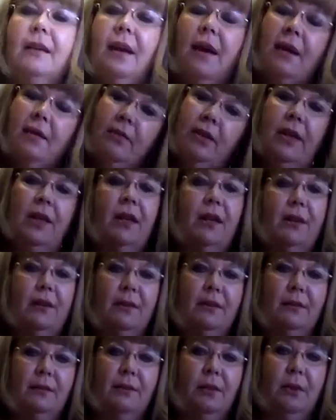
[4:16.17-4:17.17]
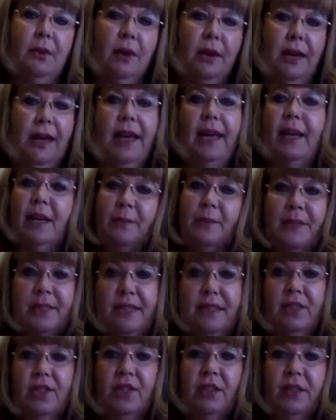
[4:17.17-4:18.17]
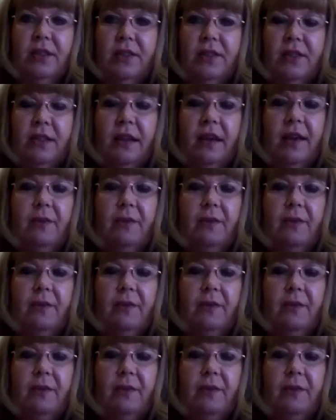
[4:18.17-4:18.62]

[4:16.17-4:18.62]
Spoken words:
coveted organic positions